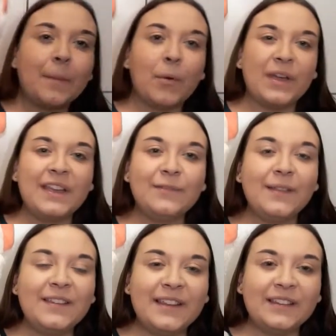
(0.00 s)
But he's
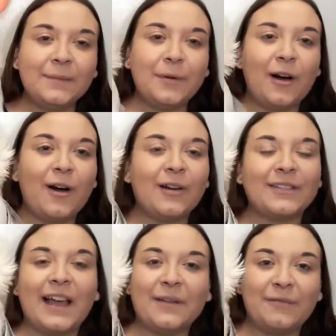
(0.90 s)
from the Disney
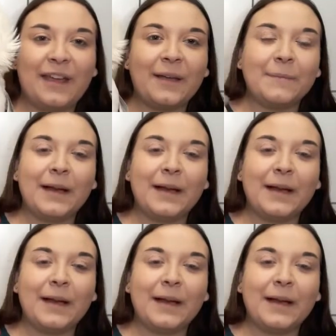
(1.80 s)
parks, I think.